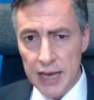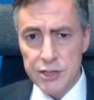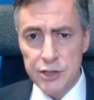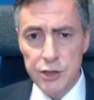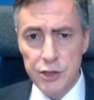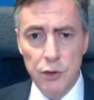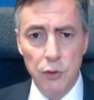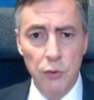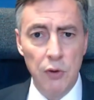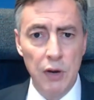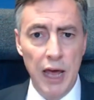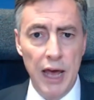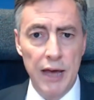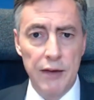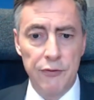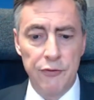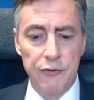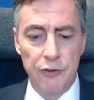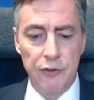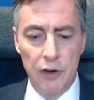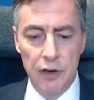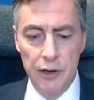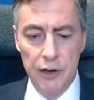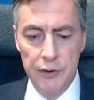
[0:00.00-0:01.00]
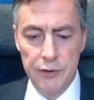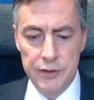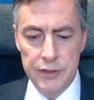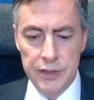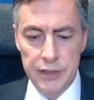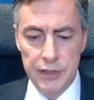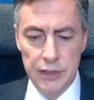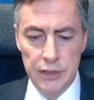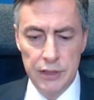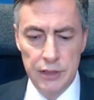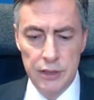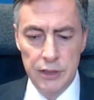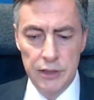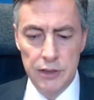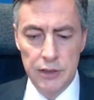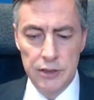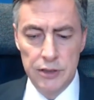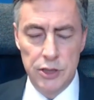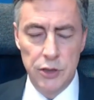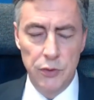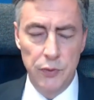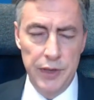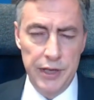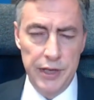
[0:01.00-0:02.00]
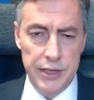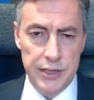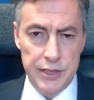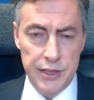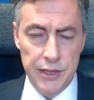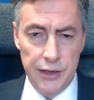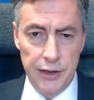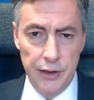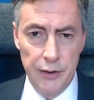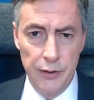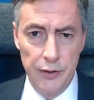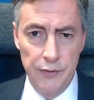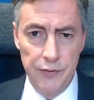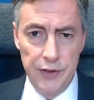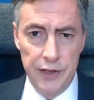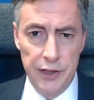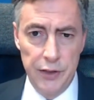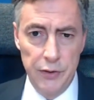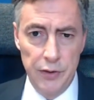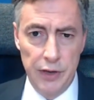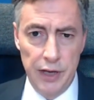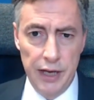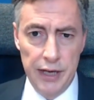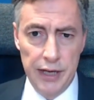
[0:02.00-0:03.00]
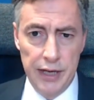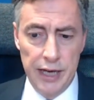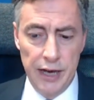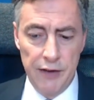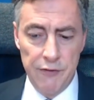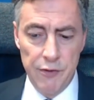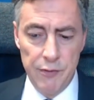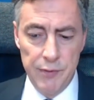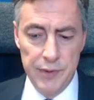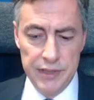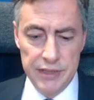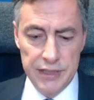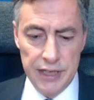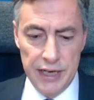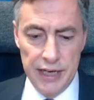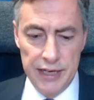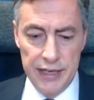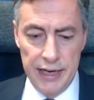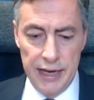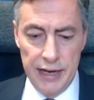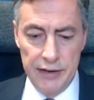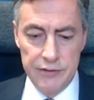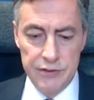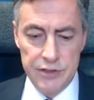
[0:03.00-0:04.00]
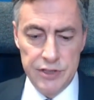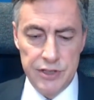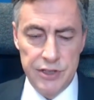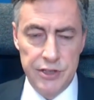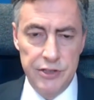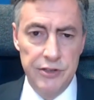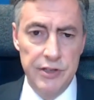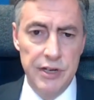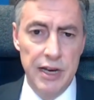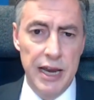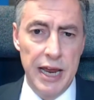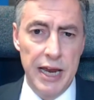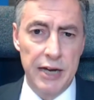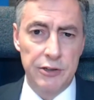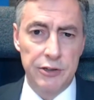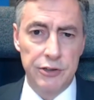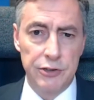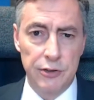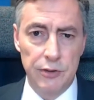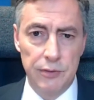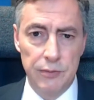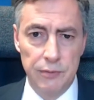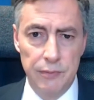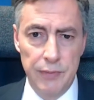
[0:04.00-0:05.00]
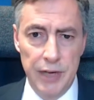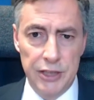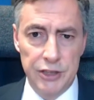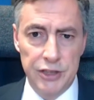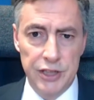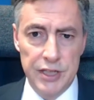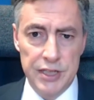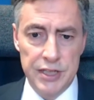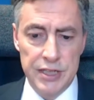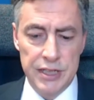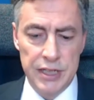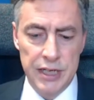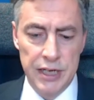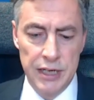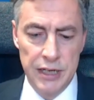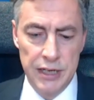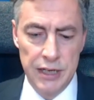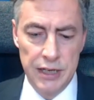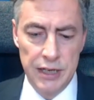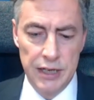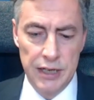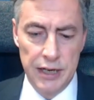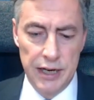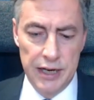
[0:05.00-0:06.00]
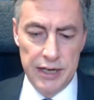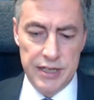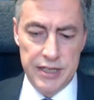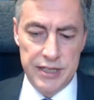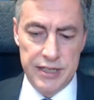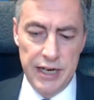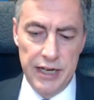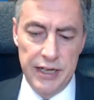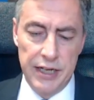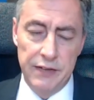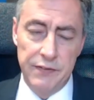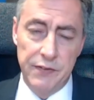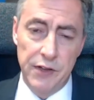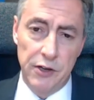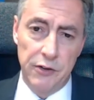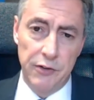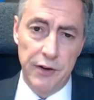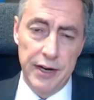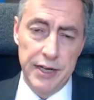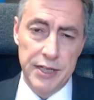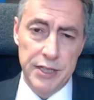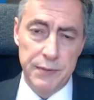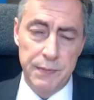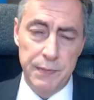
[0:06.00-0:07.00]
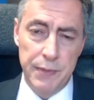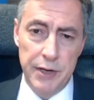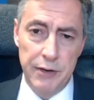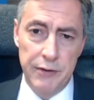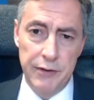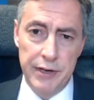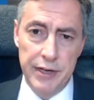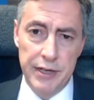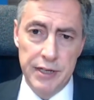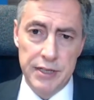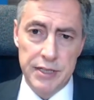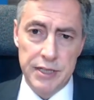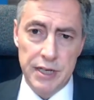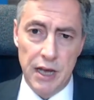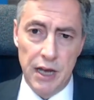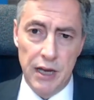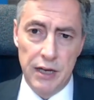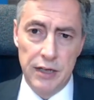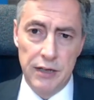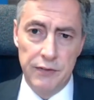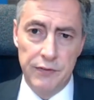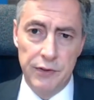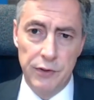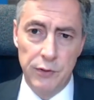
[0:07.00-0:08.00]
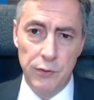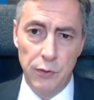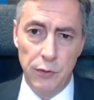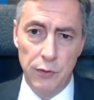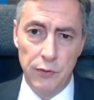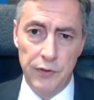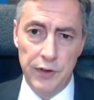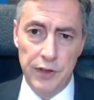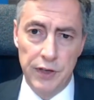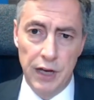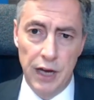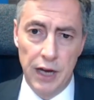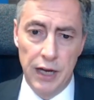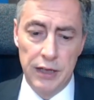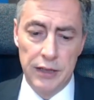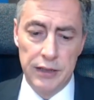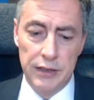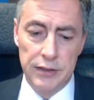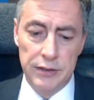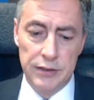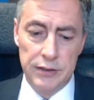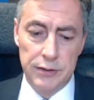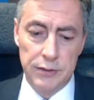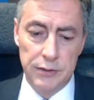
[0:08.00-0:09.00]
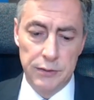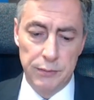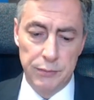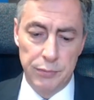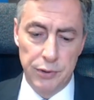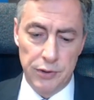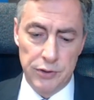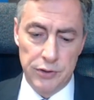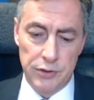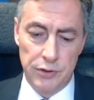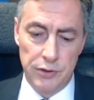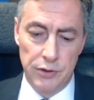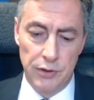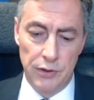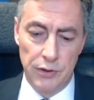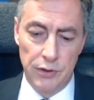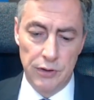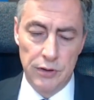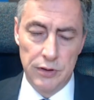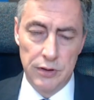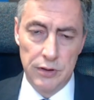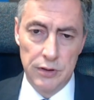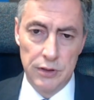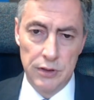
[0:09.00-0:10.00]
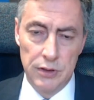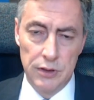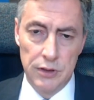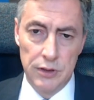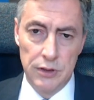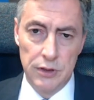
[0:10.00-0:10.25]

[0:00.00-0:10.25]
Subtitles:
As you all have followed, 2 weeks ago, the UK government announced unilateral measures extending the grace periods under the Northern Ireland Protocol.